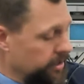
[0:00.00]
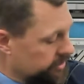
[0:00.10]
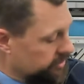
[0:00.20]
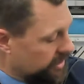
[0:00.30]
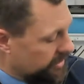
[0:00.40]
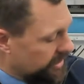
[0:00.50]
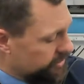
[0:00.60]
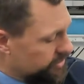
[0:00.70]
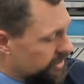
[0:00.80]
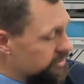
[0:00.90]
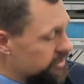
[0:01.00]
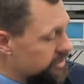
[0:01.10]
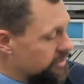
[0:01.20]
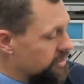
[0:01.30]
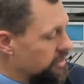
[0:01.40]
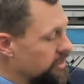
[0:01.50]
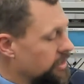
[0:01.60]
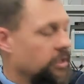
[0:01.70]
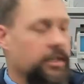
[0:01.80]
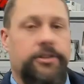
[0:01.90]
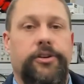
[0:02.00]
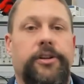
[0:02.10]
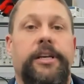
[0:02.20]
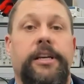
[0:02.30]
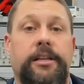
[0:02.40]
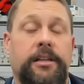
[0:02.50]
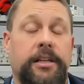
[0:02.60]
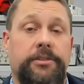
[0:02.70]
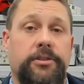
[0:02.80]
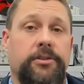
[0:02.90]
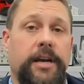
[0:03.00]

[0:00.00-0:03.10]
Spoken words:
is electrons. Electrical